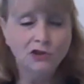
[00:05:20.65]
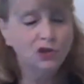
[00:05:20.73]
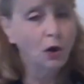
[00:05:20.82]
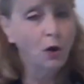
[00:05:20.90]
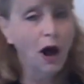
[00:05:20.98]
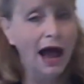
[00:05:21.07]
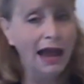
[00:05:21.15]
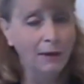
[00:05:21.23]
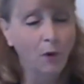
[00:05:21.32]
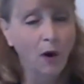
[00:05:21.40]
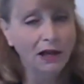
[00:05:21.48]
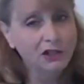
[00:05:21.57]
So
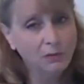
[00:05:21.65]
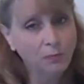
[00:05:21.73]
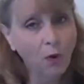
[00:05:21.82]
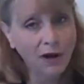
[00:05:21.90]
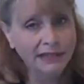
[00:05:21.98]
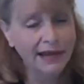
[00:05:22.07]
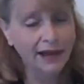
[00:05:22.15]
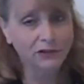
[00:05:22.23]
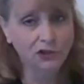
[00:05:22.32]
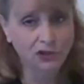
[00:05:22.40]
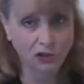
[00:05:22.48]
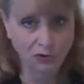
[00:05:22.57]
I want to point
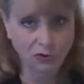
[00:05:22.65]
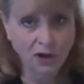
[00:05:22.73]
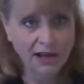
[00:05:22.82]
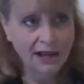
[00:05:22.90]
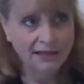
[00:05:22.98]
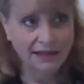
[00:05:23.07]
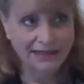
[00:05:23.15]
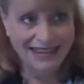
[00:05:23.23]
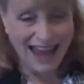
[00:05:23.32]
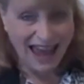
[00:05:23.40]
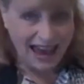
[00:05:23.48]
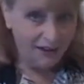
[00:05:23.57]
out too
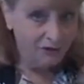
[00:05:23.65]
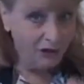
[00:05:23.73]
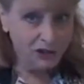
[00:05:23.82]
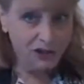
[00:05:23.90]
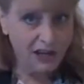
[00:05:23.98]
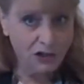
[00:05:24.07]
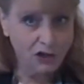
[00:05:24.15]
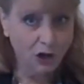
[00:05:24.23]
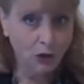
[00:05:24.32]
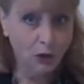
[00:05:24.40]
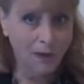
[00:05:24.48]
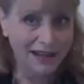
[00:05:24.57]
that the average they
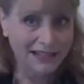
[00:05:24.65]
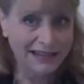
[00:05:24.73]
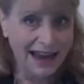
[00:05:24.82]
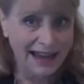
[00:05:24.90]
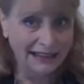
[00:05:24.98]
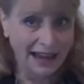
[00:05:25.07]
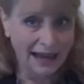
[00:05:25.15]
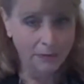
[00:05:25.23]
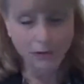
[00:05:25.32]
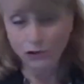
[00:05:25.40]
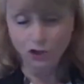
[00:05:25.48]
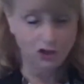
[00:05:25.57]
show you in
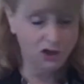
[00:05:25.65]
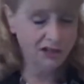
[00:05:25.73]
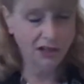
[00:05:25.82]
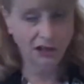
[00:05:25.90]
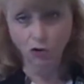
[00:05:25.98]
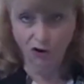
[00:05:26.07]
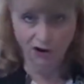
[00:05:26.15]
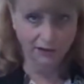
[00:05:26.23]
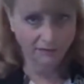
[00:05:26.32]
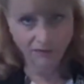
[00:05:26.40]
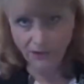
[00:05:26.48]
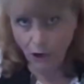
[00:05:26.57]
MyStatLab, you should just
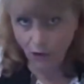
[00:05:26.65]
ignore.